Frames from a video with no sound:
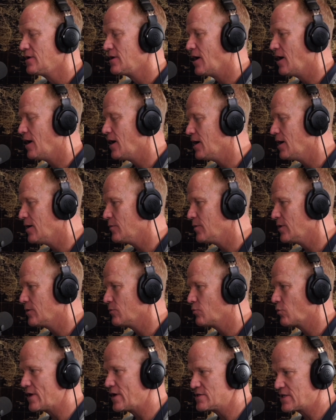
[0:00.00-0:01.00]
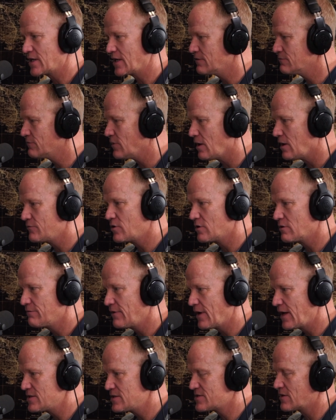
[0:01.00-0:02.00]
and ways to get involved in your
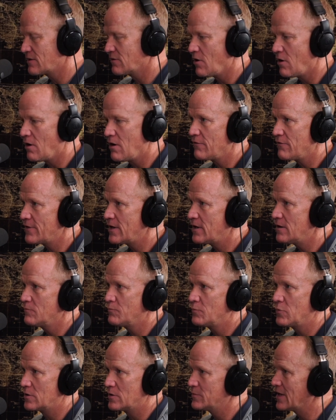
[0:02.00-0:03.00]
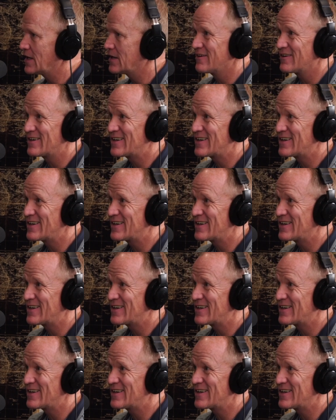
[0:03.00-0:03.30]
events. They're all there. Put them down on your